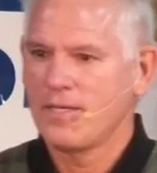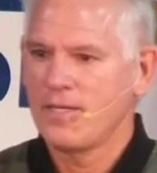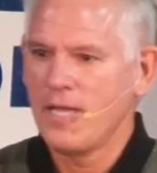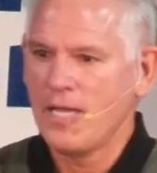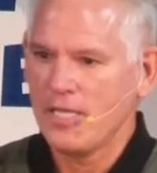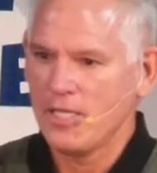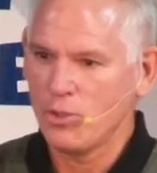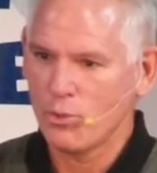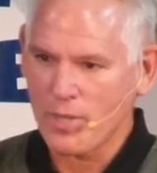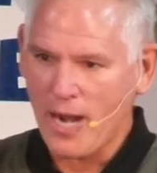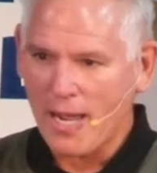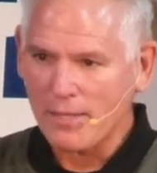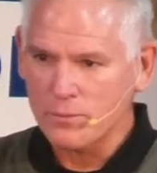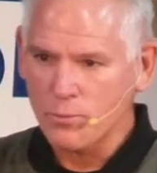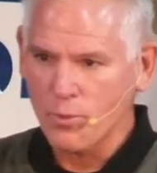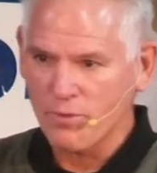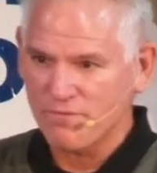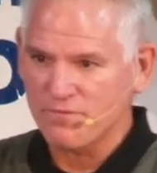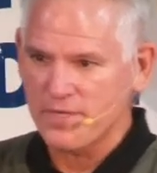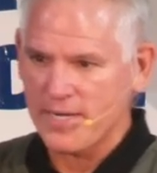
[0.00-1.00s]
You know, when I
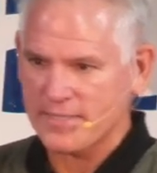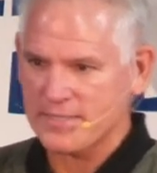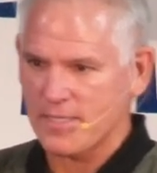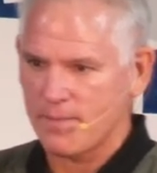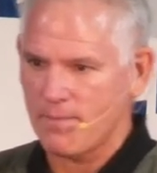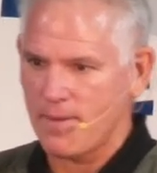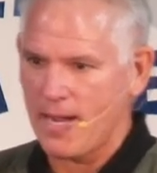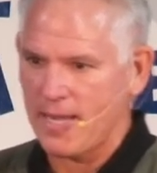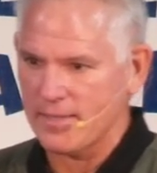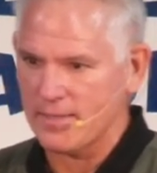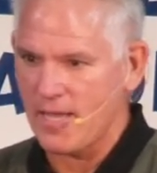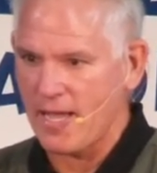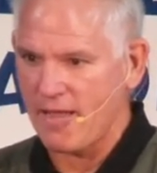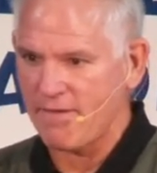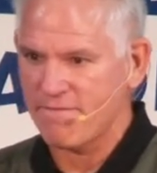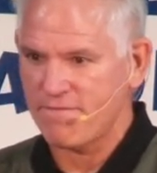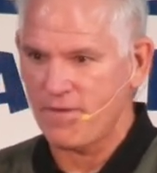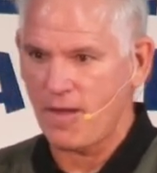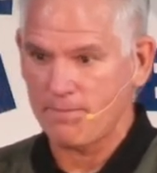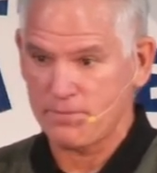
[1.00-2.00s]
reflect on my
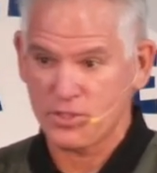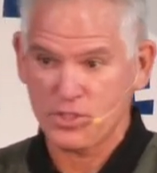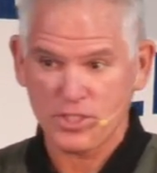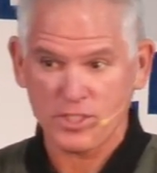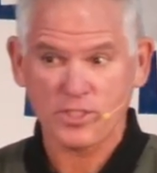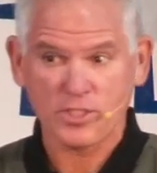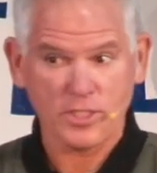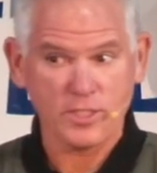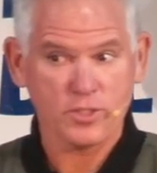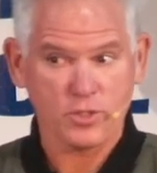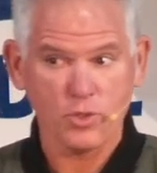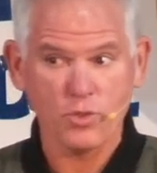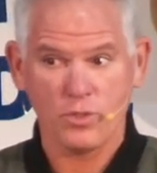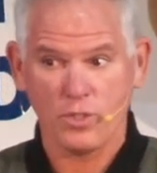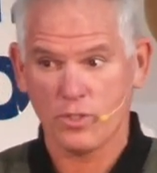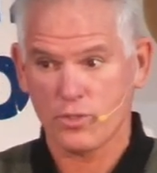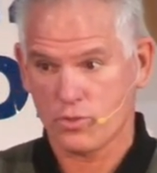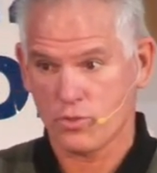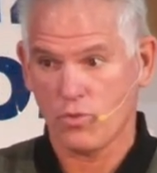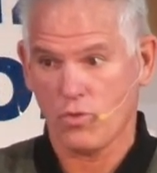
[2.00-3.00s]
life, I'm 62
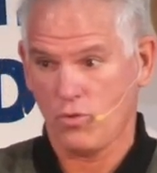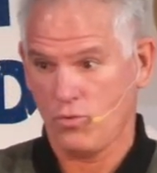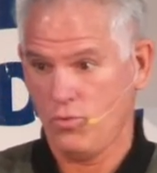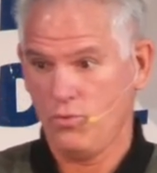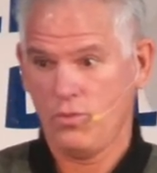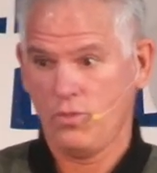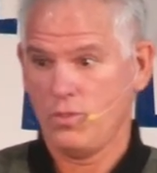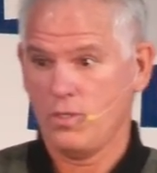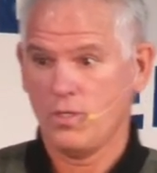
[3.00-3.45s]
years old.